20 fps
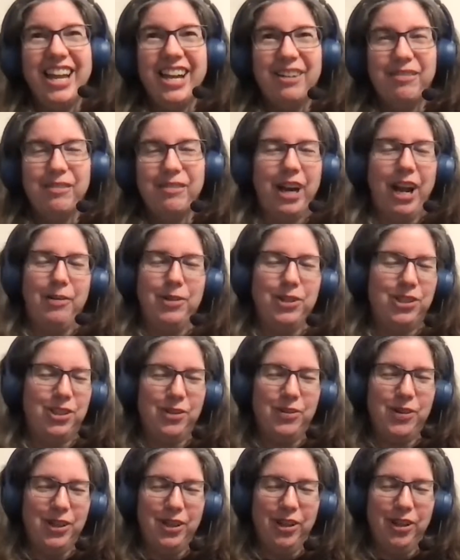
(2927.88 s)
when I was
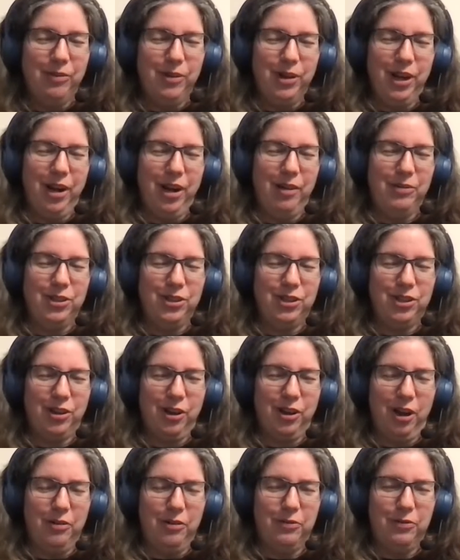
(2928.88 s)
doing the, when I was
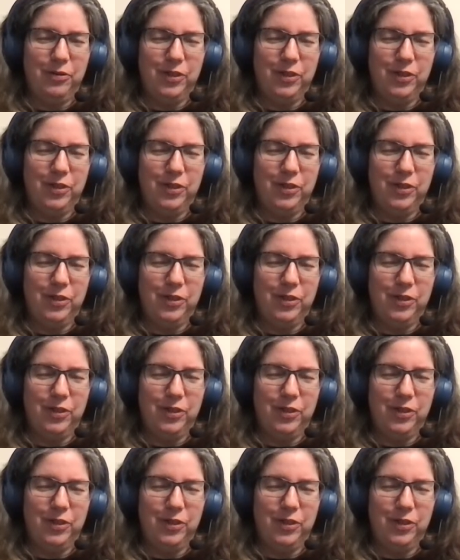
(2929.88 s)
uh,